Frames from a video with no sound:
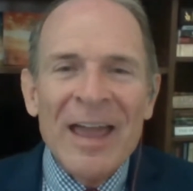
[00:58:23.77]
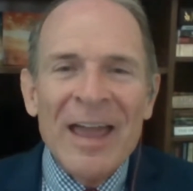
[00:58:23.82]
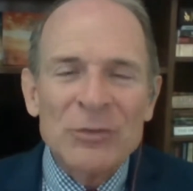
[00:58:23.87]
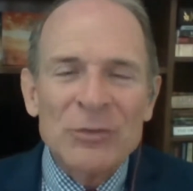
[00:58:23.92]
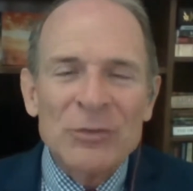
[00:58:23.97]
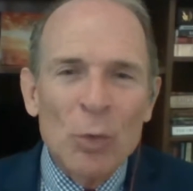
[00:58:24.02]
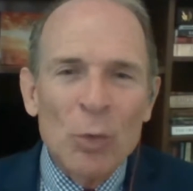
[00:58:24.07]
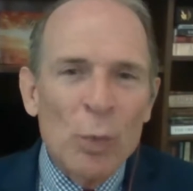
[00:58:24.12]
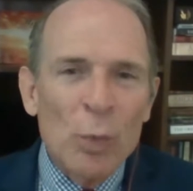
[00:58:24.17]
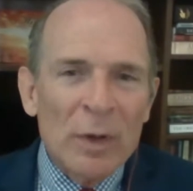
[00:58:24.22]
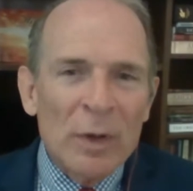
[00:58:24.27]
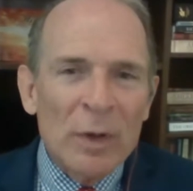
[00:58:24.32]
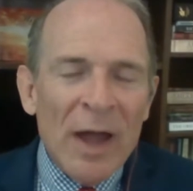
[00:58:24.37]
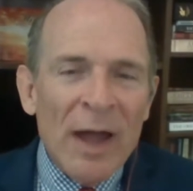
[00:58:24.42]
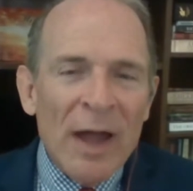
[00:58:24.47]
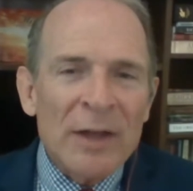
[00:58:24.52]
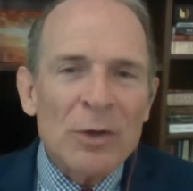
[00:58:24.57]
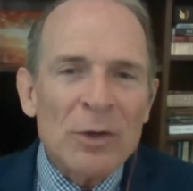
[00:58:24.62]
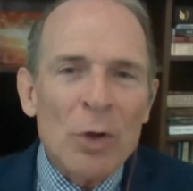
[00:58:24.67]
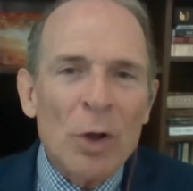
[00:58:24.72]
And so
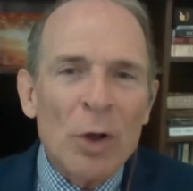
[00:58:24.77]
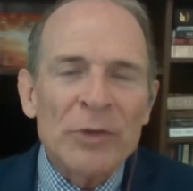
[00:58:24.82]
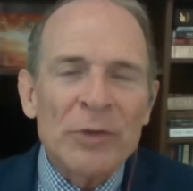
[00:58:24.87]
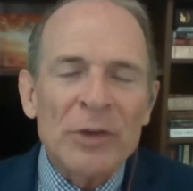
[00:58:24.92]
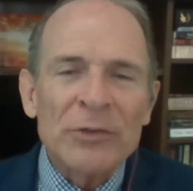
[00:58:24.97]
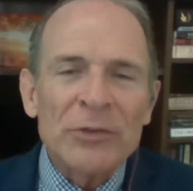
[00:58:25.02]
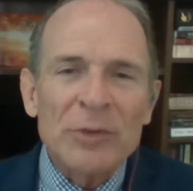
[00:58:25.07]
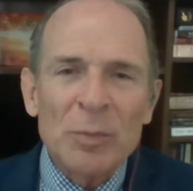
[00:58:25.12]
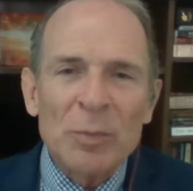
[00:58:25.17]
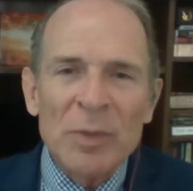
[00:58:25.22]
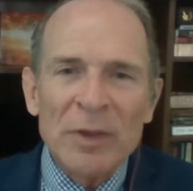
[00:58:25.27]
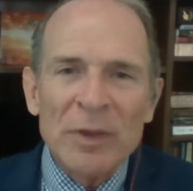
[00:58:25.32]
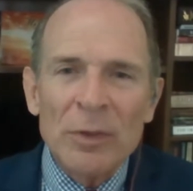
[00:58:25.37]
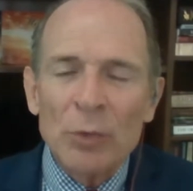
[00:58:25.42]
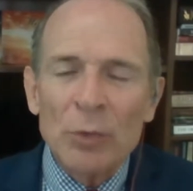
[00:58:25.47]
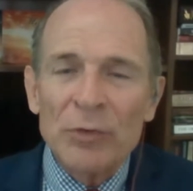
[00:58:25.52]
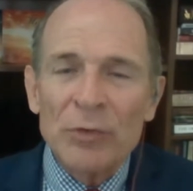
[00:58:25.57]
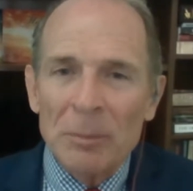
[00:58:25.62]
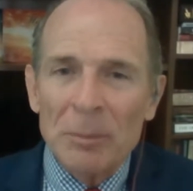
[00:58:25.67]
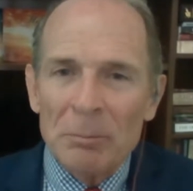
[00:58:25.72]
God calls us to be
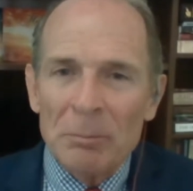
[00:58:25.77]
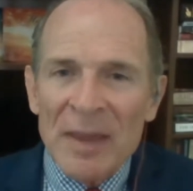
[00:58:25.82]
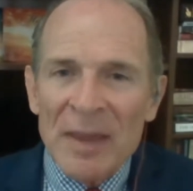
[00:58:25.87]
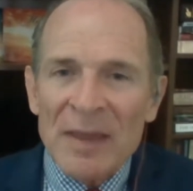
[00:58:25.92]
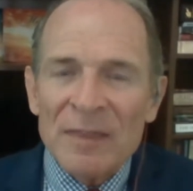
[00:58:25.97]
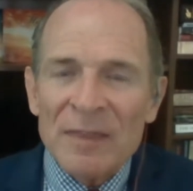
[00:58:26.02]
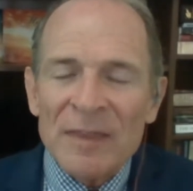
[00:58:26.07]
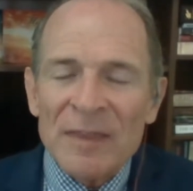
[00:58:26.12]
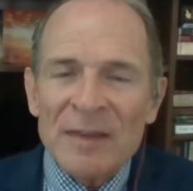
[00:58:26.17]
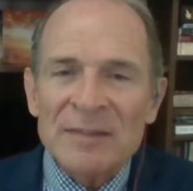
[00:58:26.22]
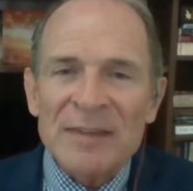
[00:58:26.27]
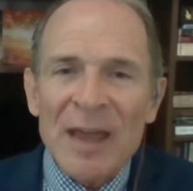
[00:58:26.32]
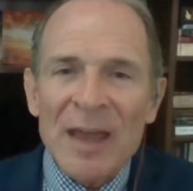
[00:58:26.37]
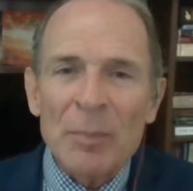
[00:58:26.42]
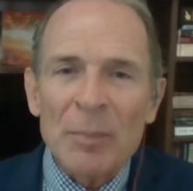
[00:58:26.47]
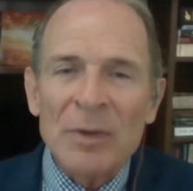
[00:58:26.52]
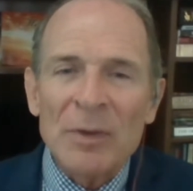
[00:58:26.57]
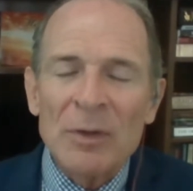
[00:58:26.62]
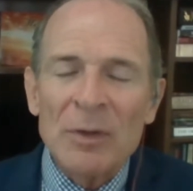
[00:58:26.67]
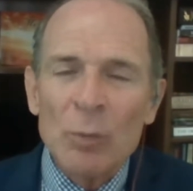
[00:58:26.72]
those that make things
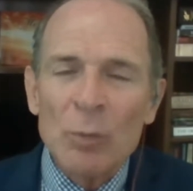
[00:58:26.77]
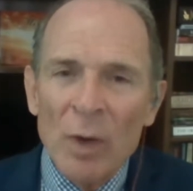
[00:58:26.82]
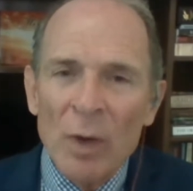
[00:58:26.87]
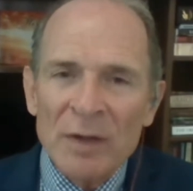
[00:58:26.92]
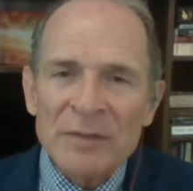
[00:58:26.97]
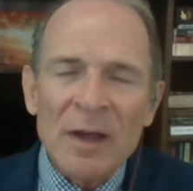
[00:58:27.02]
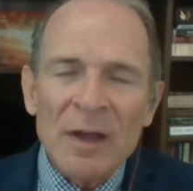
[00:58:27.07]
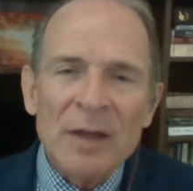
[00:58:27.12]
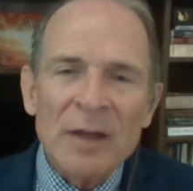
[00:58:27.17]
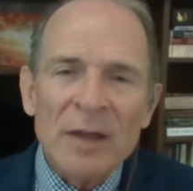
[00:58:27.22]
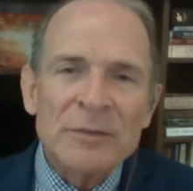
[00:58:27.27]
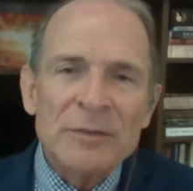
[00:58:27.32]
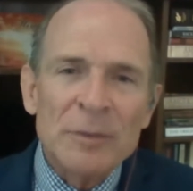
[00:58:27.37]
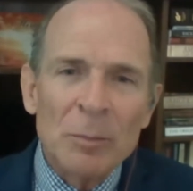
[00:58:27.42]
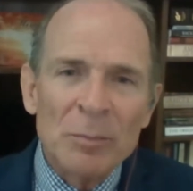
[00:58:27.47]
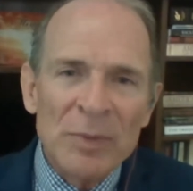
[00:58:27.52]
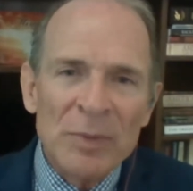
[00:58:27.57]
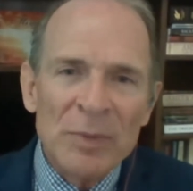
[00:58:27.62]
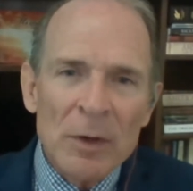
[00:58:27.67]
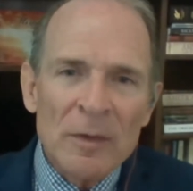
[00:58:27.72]
happen. He wants us
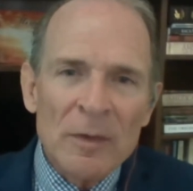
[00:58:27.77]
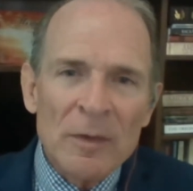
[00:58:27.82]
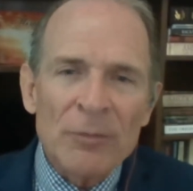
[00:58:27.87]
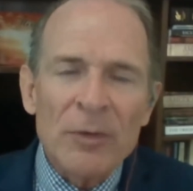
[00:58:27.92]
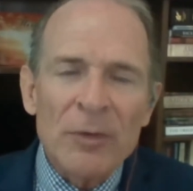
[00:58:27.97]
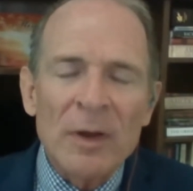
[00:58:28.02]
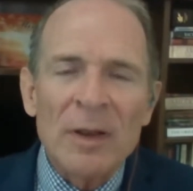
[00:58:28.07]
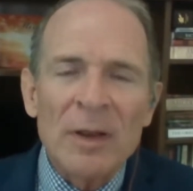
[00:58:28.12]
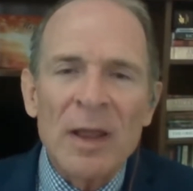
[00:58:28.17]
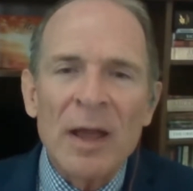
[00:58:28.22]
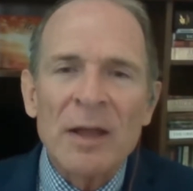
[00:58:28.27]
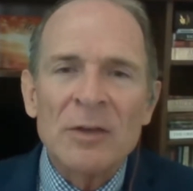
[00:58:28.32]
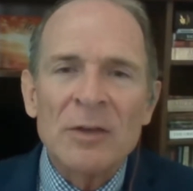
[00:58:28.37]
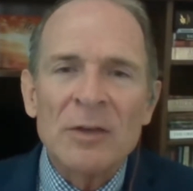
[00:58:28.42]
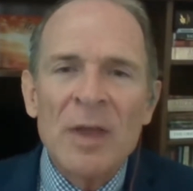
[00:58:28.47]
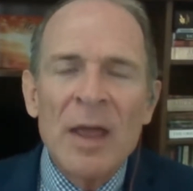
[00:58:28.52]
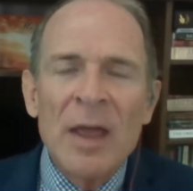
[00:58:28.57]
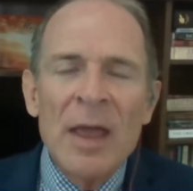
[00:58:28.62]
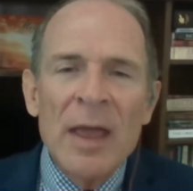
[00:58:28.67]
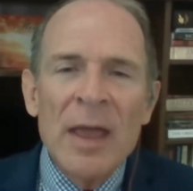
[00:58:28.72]
to be on the front
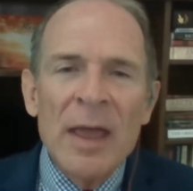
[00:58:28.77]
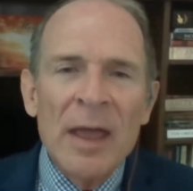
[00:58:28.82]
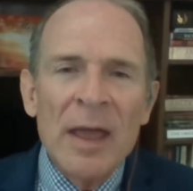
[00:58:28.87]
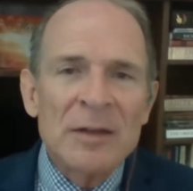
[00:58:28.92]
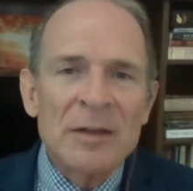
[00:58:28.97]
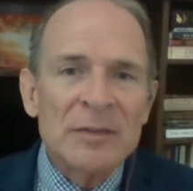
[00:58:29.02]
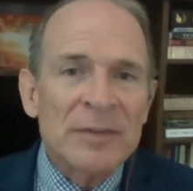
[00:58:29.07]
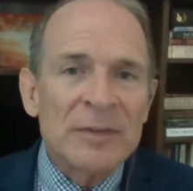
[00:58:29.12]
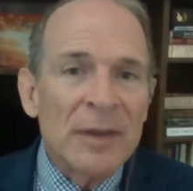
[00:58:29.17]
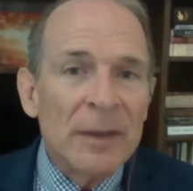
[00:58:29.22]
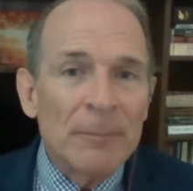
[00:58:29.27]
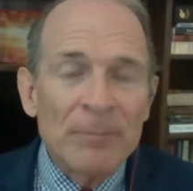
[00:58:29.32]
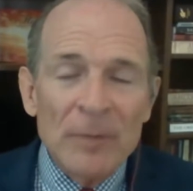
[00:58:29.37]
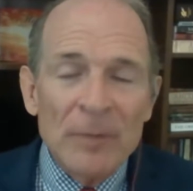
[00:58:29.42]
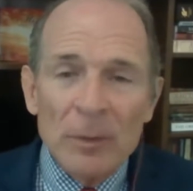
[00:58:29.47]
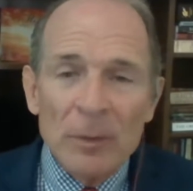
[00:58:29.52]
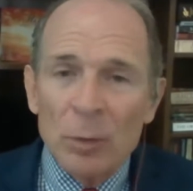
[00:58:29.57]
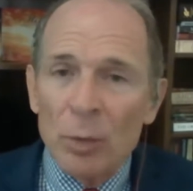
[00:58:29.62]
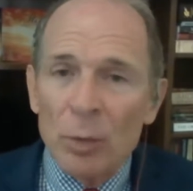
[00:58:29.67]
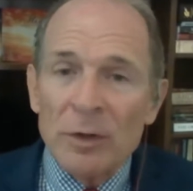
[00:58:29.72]
lines and to say,
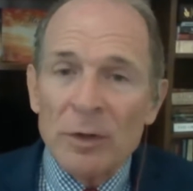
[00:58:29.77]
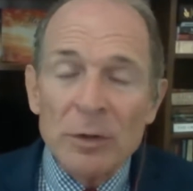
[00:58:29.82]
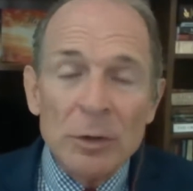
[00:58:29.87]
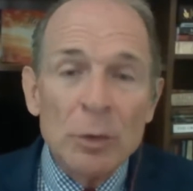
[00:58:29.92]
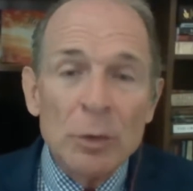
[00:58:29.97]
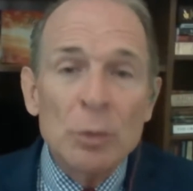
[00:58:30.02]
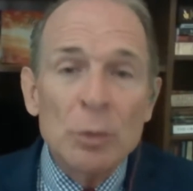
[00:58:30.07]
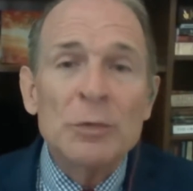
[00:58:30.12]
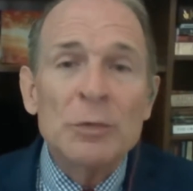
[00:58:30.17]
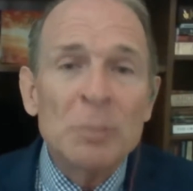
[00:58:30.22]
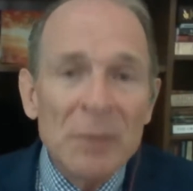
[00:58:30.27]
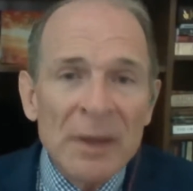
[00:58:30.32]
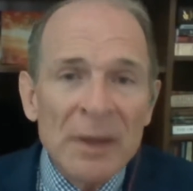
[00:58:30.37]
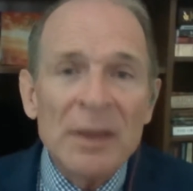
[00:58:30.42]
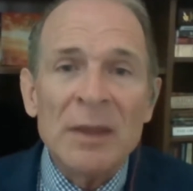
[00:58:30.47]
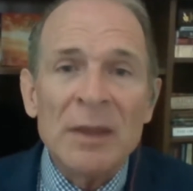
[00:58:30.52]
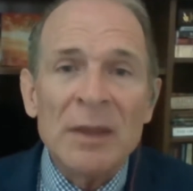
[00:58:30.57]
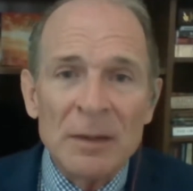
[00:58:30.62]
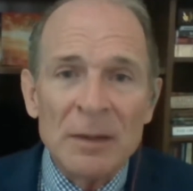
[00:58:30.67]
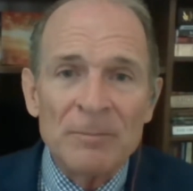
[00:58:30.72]
Lord, use
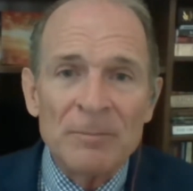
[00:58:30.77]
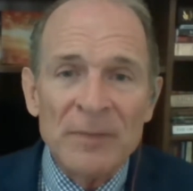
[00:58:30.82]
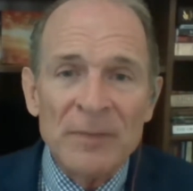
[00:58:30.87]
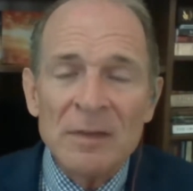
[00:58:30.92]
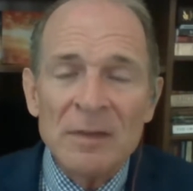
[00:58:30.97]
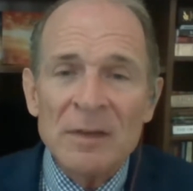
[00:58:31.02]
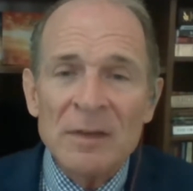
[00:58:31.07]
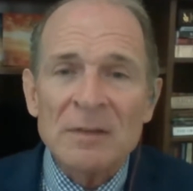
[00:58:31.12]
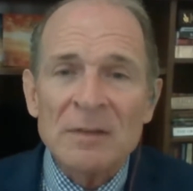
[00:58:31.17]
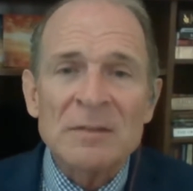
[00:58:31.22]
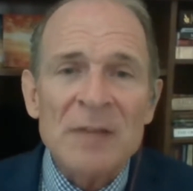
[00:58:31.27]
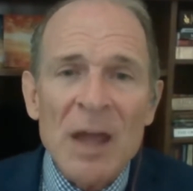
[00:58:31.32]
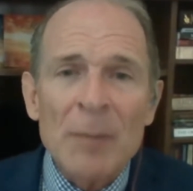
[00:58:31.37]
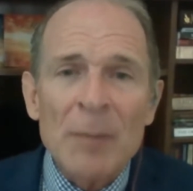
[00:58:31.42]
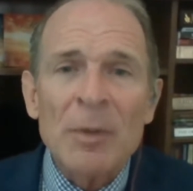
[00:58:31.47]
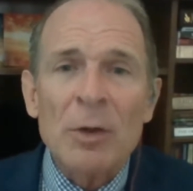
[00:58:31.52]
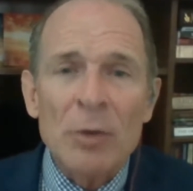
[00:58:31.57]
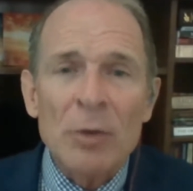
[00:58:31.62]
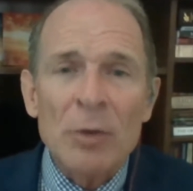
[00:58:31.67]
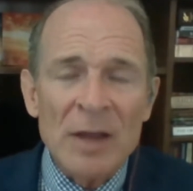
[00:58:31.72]
me in this
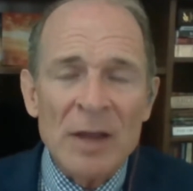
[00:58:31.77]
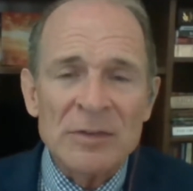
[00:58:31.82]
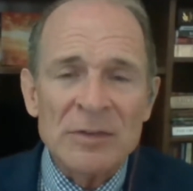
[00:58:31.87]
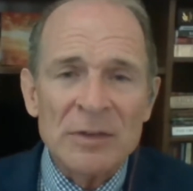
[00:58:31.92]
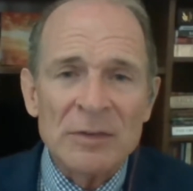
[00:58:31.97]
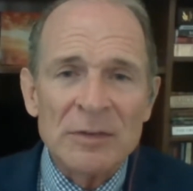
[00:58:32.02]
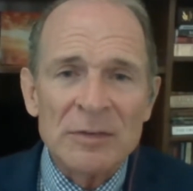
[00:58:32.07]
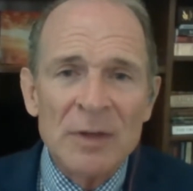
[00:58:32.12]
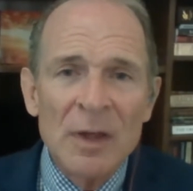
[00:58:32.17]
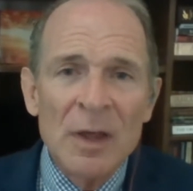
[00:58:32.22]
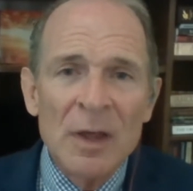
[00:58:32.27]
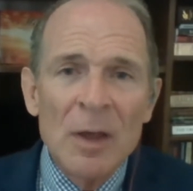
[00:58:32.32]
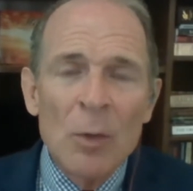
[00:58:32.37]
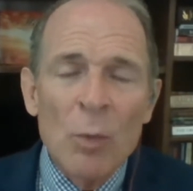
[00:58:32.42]
time of crisis.